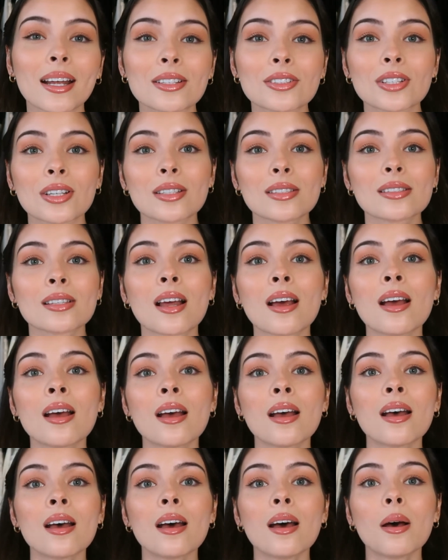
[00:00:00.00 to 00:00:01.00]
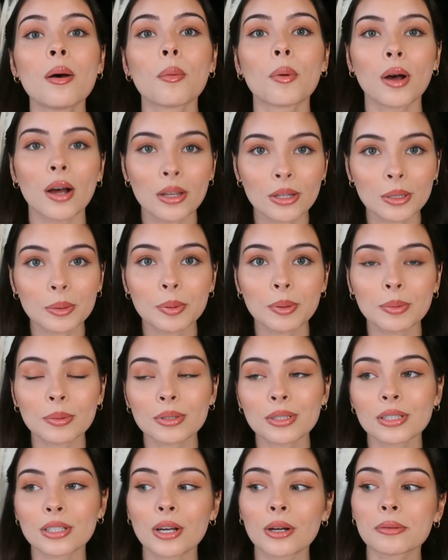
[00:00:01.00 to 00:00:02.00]
I just want other people
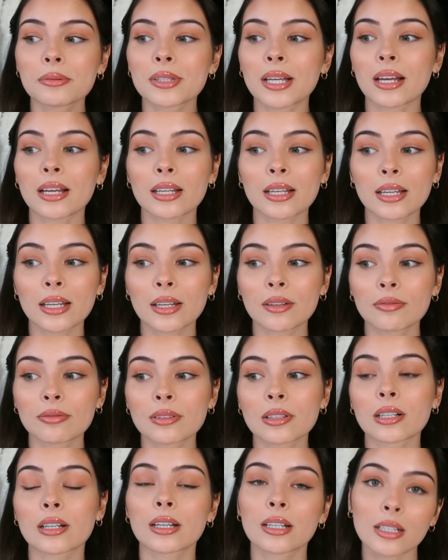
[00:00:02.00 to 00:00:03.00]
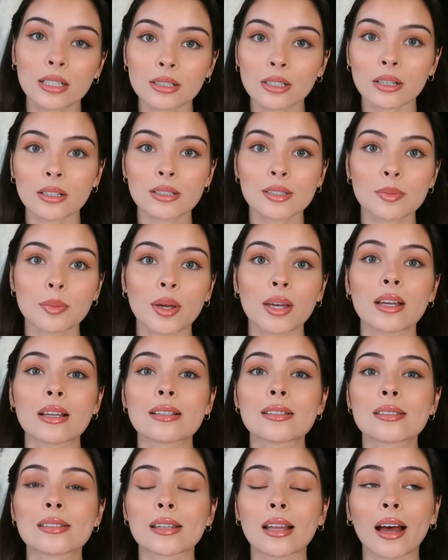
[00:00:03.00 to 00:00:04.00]
to know that if they're in a dark
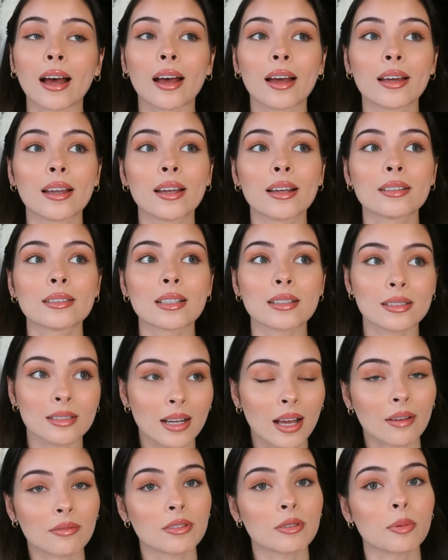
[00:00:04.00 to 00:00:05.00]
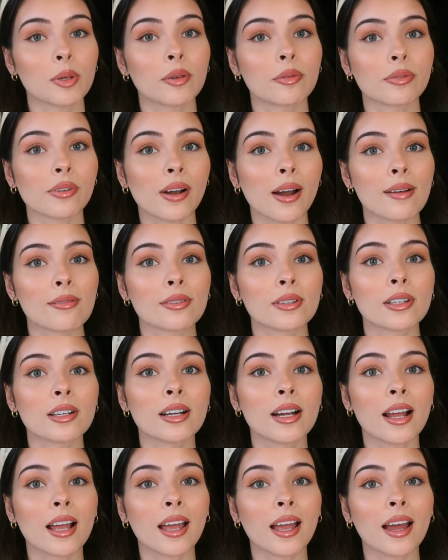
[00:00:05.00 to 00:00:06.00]
space, that it doesn't have to be
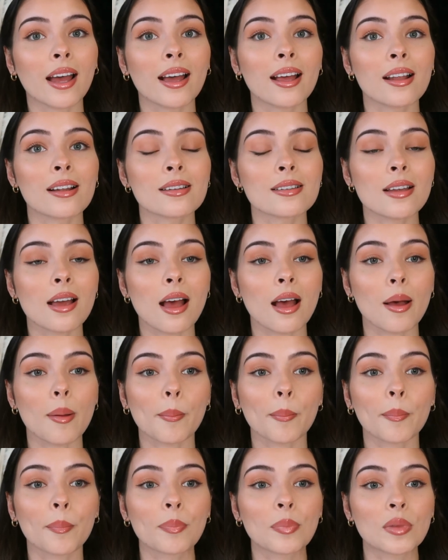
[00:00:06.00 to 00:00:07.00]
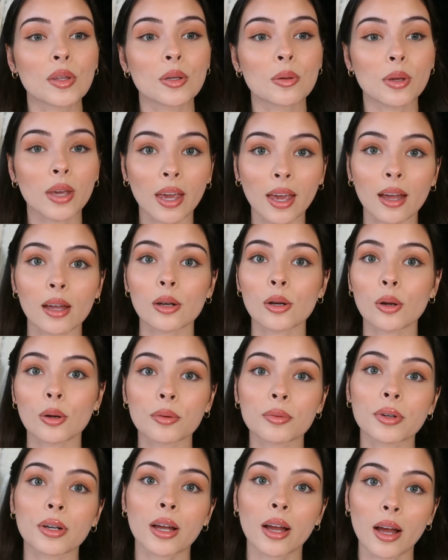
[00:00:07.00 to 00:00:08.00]
forever, and you can
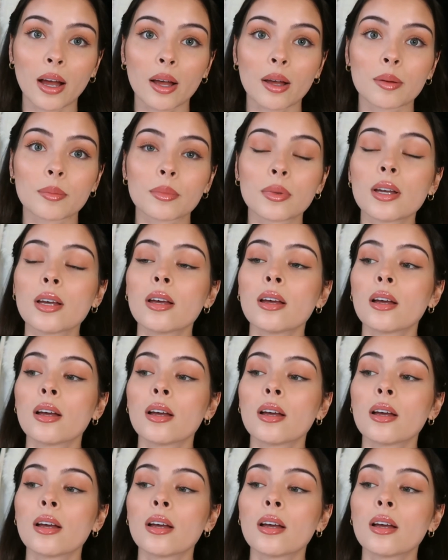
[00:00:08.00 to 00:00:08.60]
overcome